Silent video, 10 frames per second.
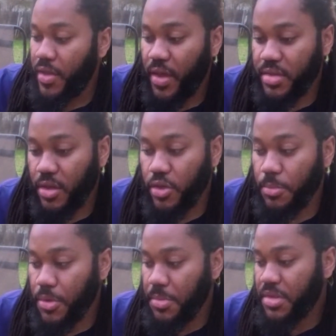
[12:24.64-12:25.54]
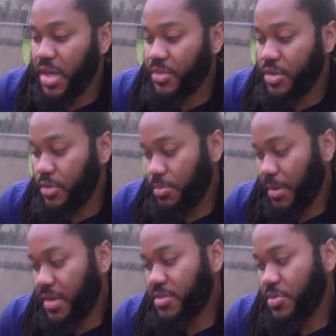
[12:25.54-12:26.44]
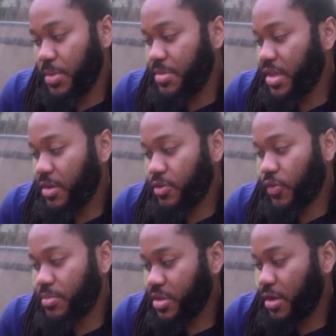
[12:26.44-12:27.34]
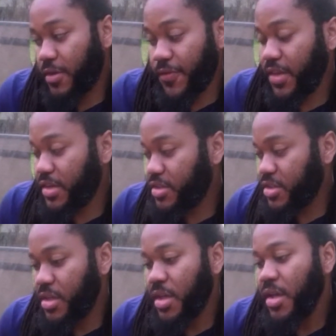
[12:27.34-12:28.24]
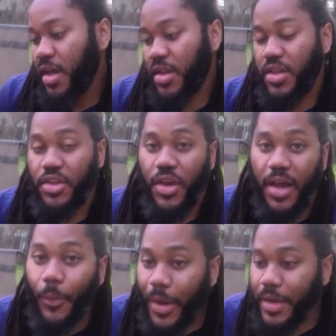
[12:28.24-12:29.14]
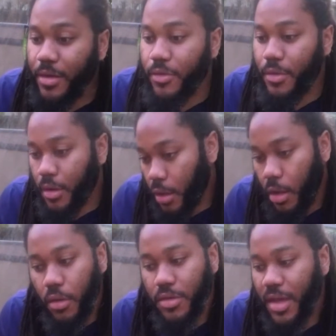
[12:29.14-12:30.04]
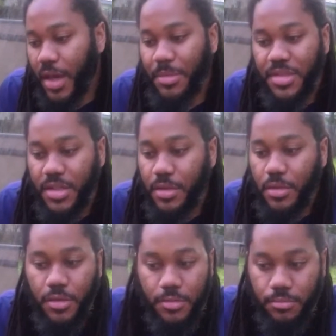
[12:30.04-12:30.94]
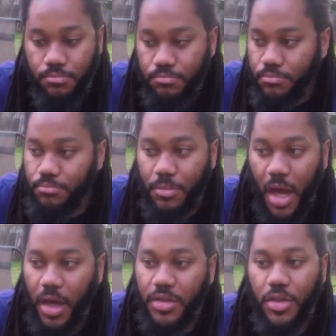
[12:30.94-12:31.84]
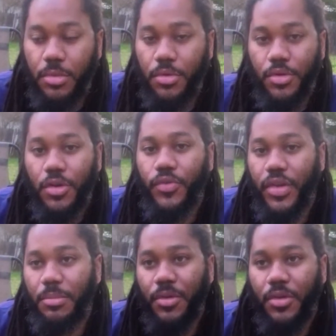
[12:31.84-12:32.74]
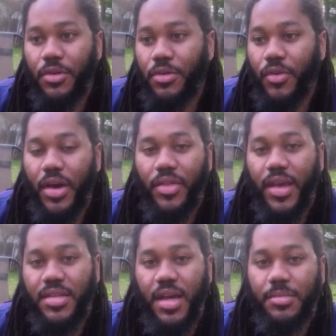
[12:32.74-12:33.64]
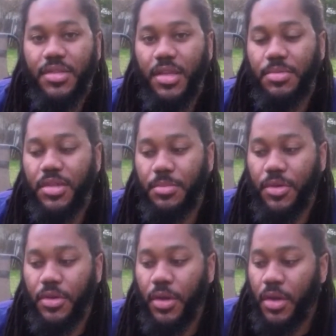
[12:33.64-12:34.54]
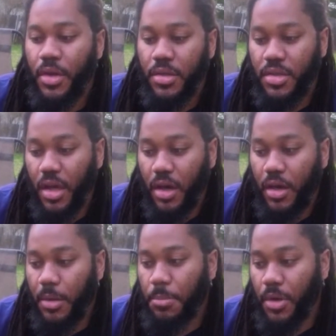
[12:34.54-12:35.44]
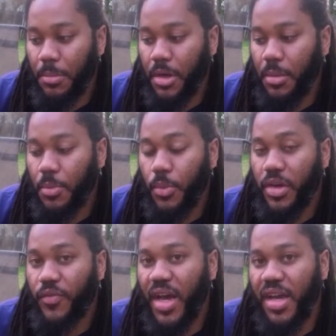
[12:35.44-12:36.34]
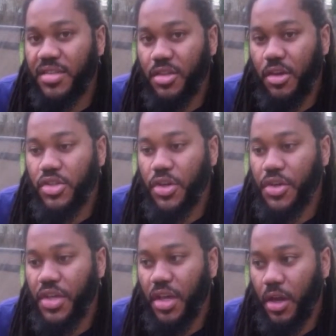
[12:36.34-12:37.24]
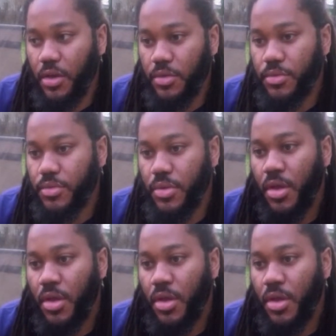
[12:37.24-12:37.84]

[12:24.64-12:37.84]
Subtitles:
And that's all you pretty much have to do to plant your sweet potatoes from start to finish. And then you gotta wait a long time until October, November, around that time, September, to pull them up. When the vines start turning yellow,